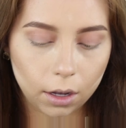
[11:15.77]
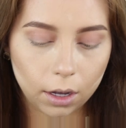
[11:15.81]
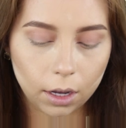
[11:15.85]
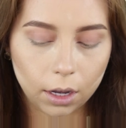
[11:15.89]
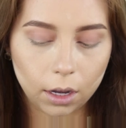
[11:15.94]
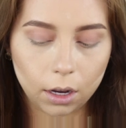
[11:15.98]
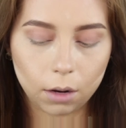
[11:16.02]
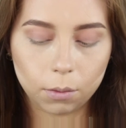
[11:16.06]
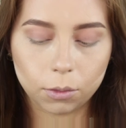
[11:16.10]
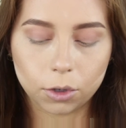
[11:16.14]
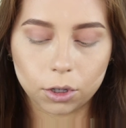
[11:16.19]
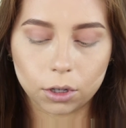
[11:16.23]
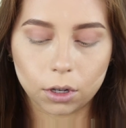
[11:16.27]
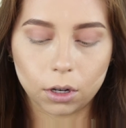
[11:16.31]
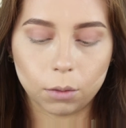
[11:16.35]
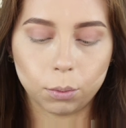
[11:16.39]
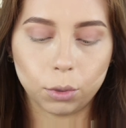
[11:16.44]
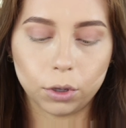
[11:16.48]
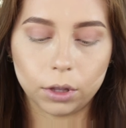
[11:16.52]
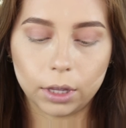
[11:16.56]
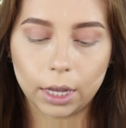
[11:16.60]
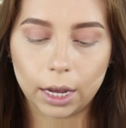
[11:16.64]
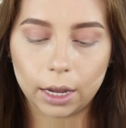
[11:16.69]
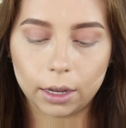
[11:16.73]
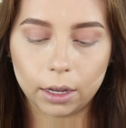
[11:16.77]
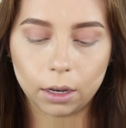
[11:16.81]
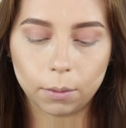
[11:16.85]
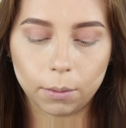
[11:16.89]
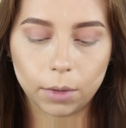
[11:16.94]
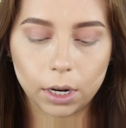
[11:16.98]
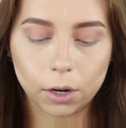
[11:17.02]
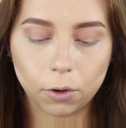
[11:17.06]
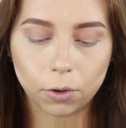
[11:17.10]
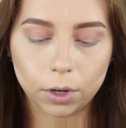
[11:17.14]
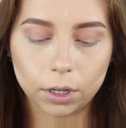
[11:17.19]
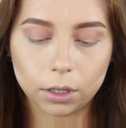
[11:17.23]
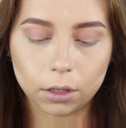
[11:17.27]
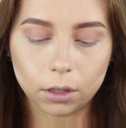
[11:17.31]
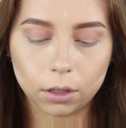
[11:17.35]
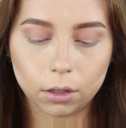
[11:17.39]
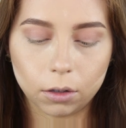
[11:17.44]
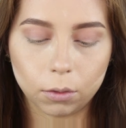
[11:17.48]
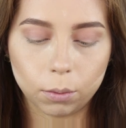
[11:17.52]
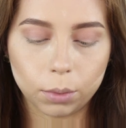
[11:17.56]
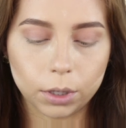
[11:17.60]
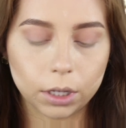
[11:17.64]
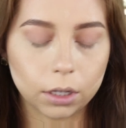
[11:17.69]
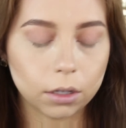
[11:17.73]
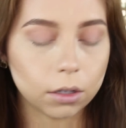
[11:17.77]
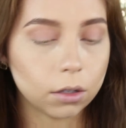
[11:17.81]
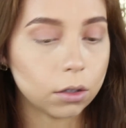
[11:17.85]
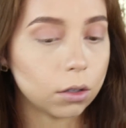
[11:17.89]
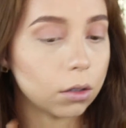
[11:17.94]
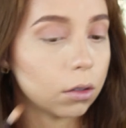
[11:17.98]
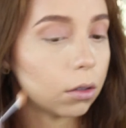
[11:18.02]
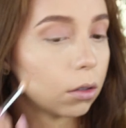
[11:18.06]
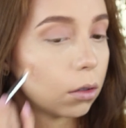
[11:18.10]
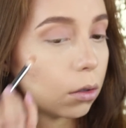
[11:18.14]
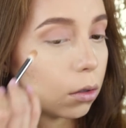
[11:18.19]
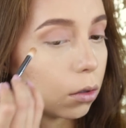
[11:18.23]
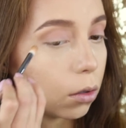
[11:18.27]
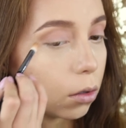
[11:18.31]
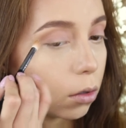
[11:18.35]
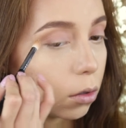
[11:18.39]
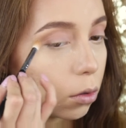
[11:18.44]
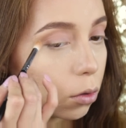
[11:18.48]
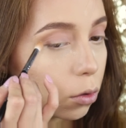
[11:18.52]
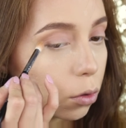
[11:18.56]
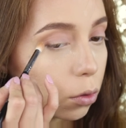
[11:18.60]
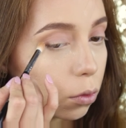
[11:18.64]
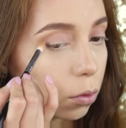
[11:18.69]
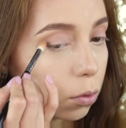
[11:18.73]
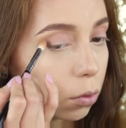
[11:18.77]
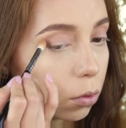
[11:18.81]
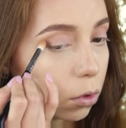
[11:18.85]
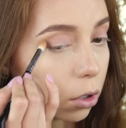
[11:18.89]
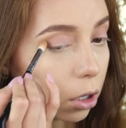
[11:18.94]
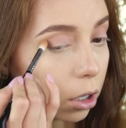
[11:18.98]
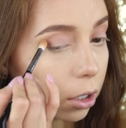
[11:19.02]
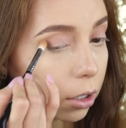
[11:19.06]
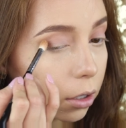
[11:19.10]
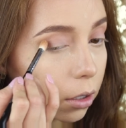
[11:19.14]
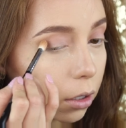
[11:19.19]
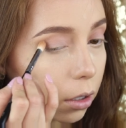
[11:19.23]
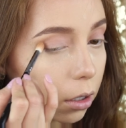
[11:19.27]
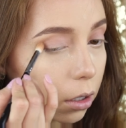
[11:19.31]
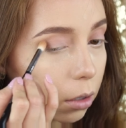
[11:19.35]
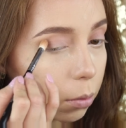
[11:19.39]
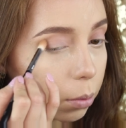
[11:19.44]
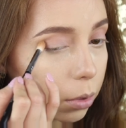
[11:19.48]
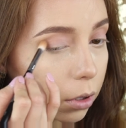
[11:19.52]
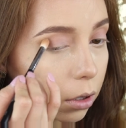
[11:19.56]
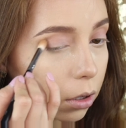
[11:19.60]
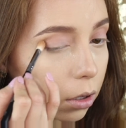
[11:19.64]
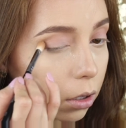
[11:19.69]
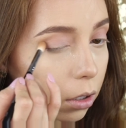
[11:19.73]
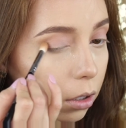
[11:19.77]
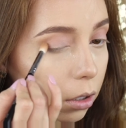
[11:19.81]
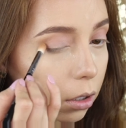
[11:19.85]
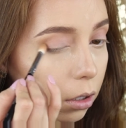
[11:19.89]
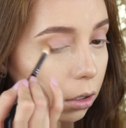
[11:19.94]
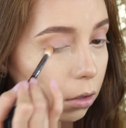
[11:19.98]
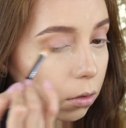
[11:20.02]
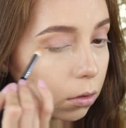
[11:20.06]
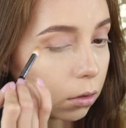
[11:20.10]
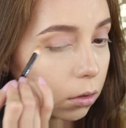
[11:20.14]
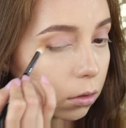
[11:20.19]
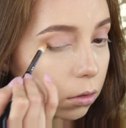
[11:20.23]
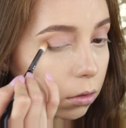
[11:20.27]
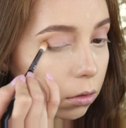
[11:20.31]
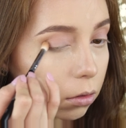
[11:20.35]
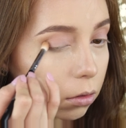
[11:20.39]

And I'm just going to put that in my crease a little bit to darken it up a little.